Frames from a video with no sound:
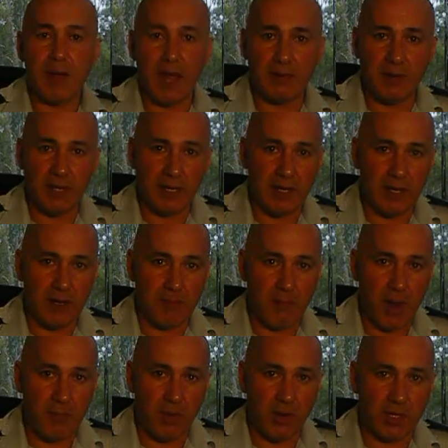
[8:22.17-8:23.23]
maybe
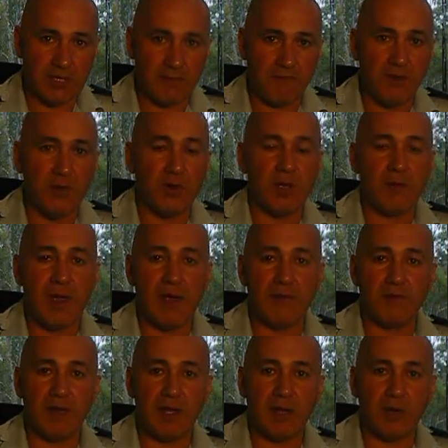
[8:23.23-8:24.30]
mobilise a field
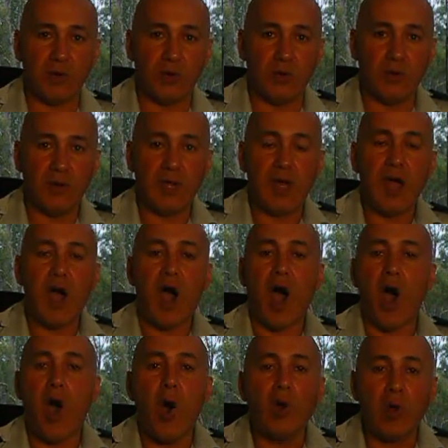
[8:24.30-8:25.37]
command vehicle.
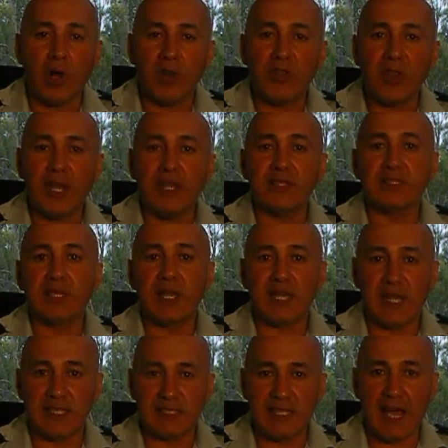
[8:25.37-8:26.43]
A whole lot of things
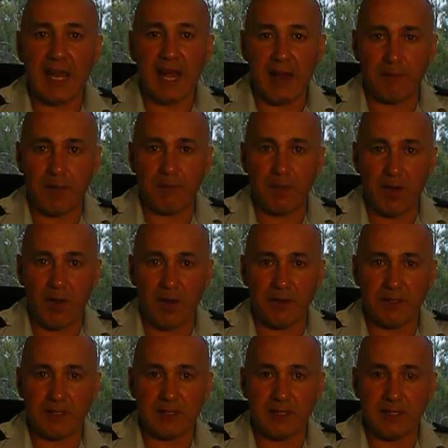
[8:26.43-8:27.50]
can start happening
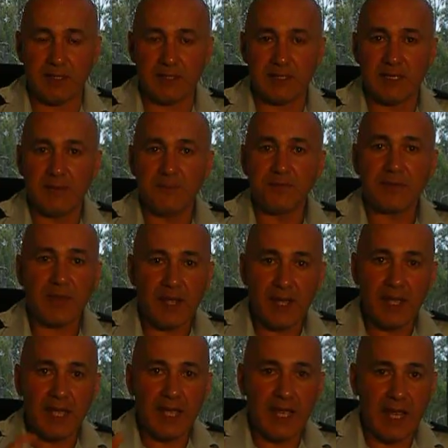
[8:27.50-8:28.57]
behind the scenes.
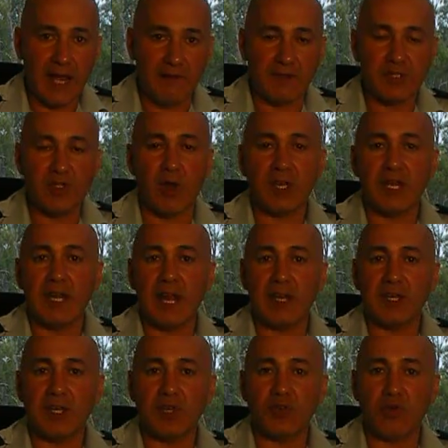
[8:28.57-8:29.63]
If it's not yet
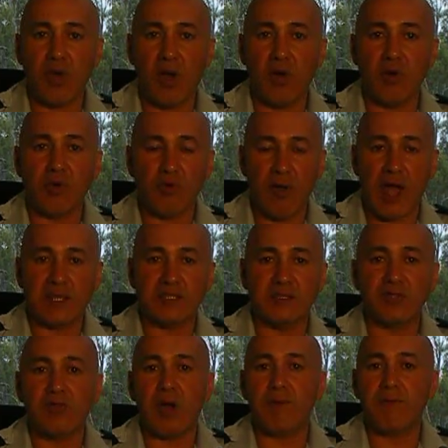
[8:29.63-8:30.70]
under control, grass
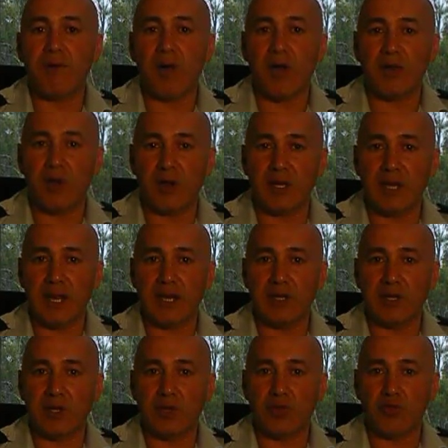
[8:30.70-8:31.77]
and scrub fire not yet
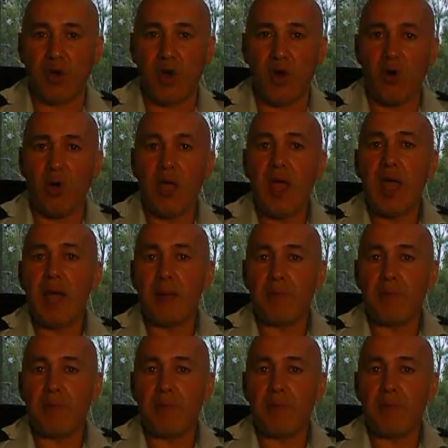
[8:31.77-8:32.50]
under control,